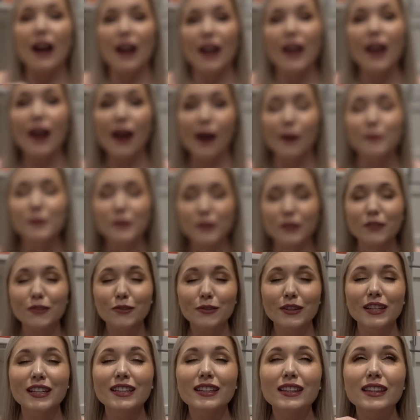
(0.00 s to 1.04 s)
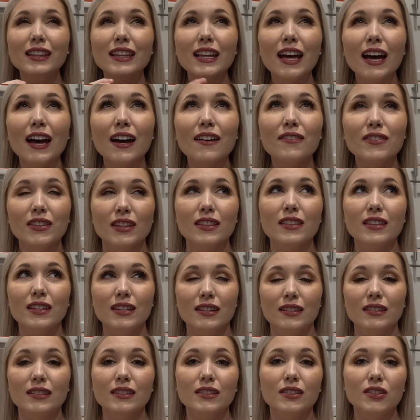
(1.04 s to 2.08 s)
I absolutely love
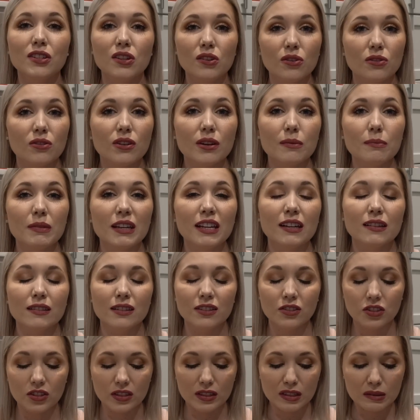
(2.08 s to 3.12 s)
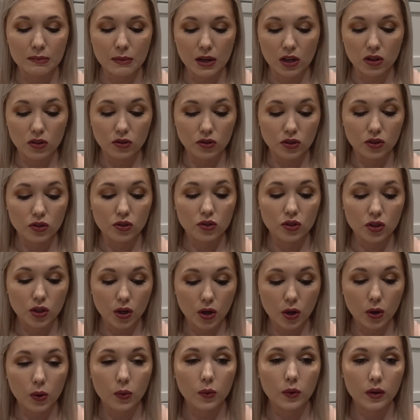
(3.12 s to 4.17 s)
this deodorant because it just smells
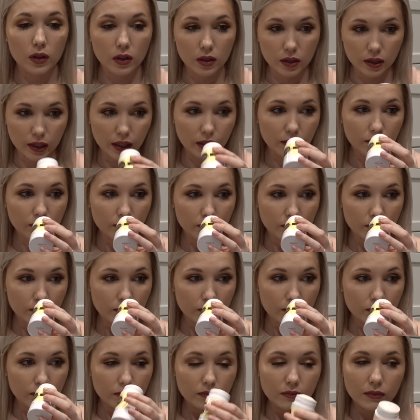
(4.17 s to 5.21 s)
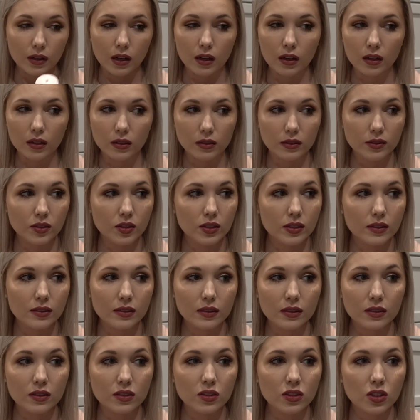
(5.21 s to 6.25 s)
so good.
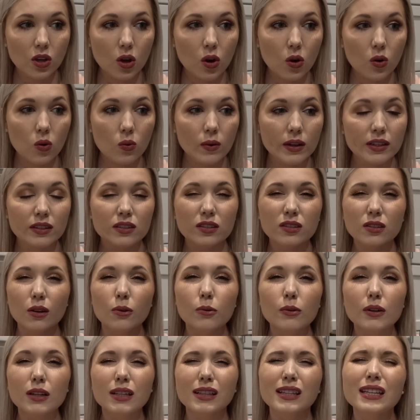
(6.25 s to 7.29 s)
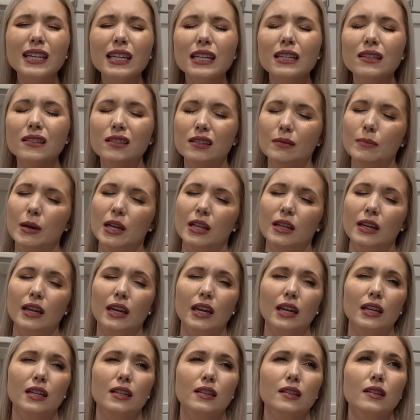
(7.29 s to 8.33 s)
It's so clean
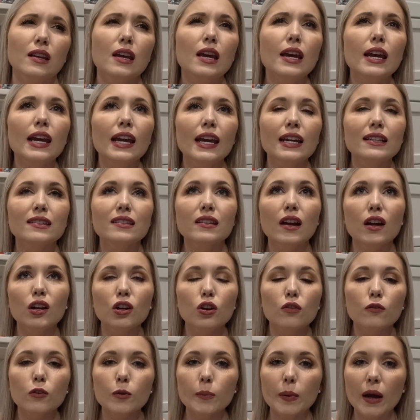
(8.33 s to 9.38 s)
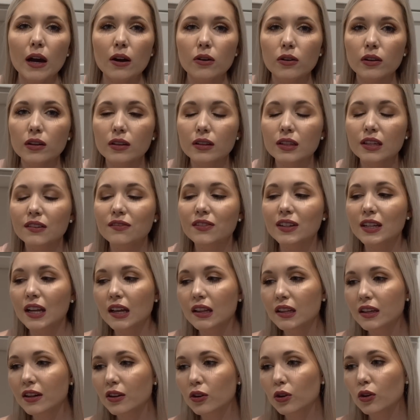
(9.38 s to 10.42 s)
smelling, and it's not overpoweringly
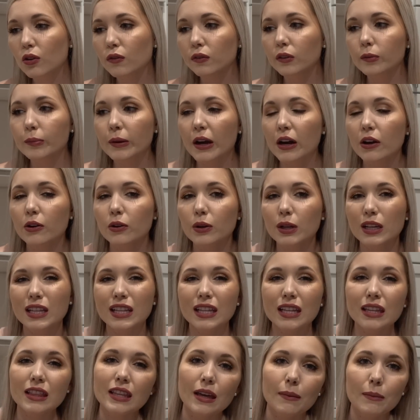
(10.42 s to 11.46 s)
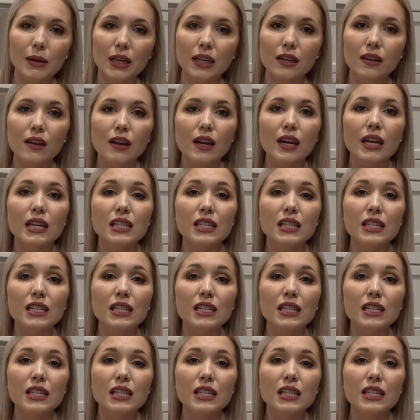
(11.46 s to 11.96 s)
vanilla or overpoweringly lemon.